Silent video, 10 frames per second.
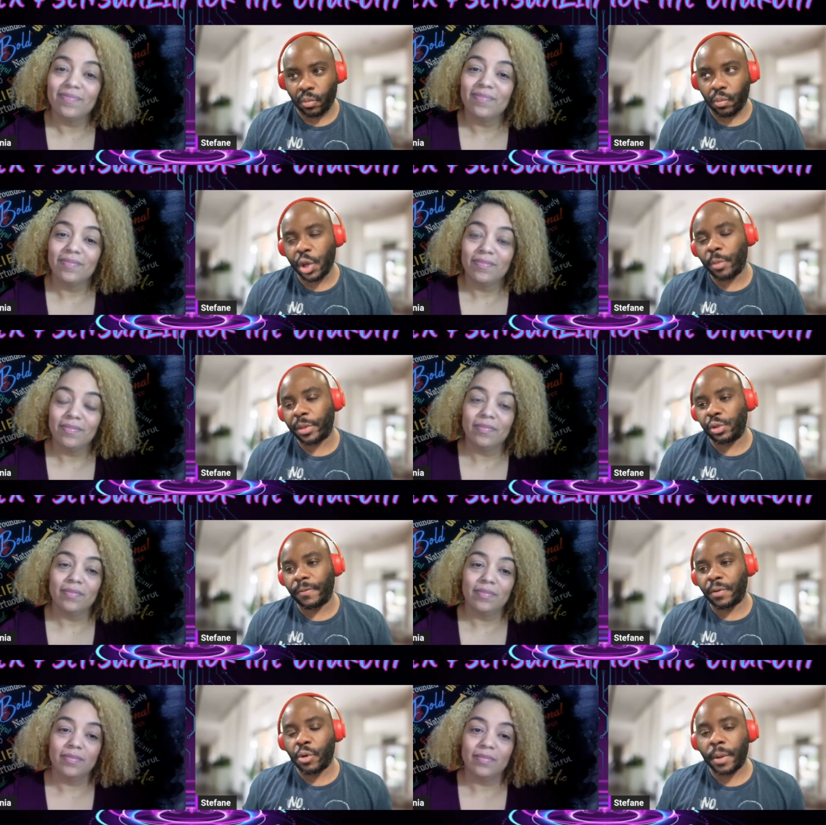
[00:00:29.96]
Speaker 1: we hope that you
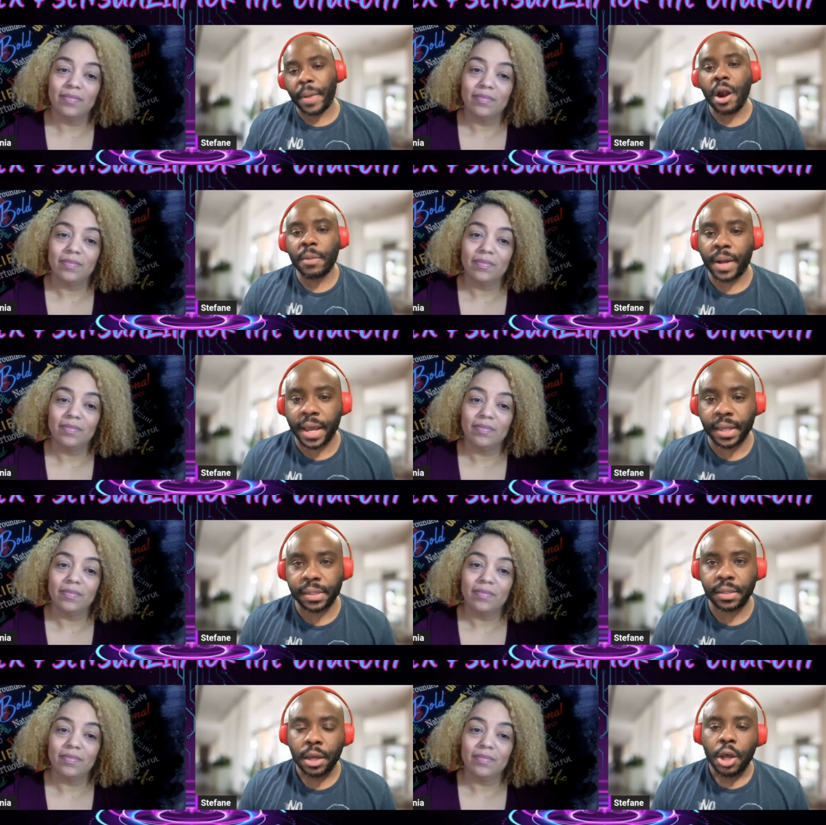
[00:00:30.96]
feel more empowered by
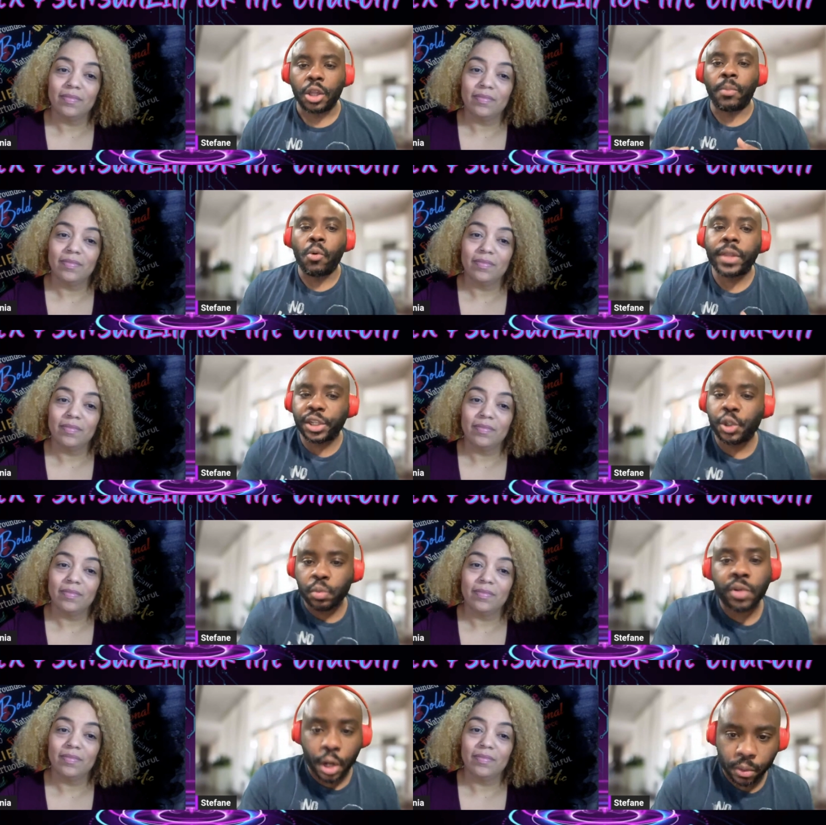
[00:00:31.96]
is the more that you
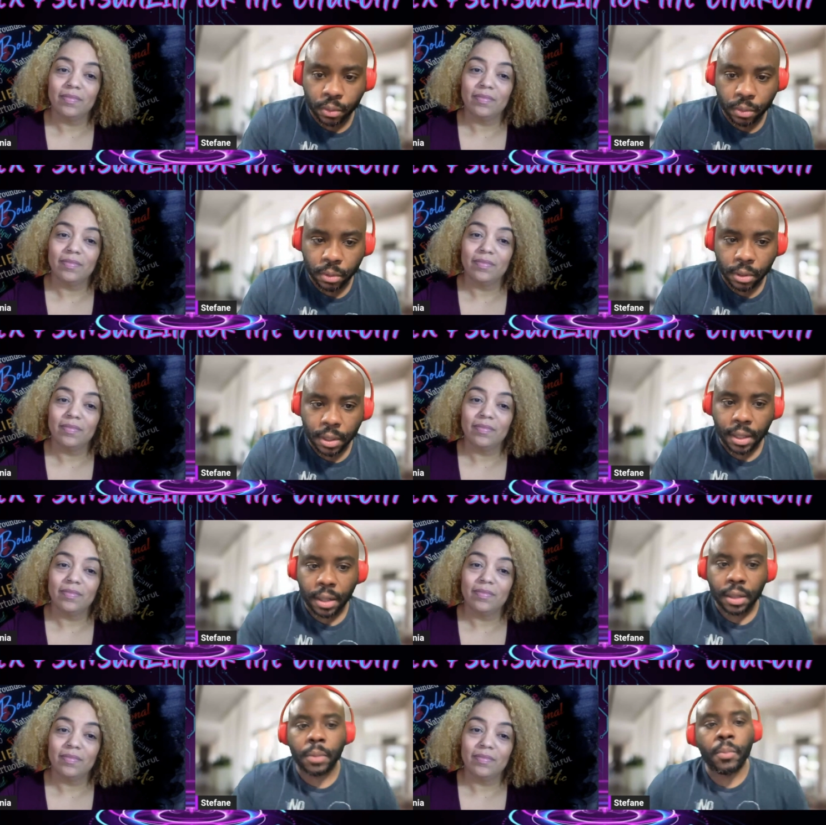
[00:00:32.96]
know
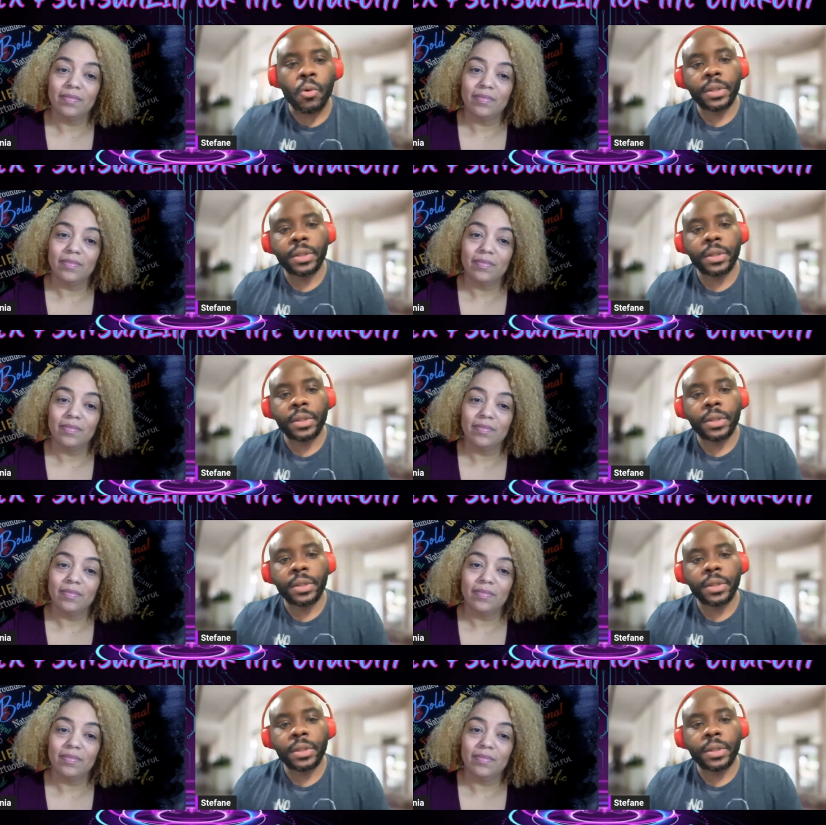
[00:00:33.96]
the more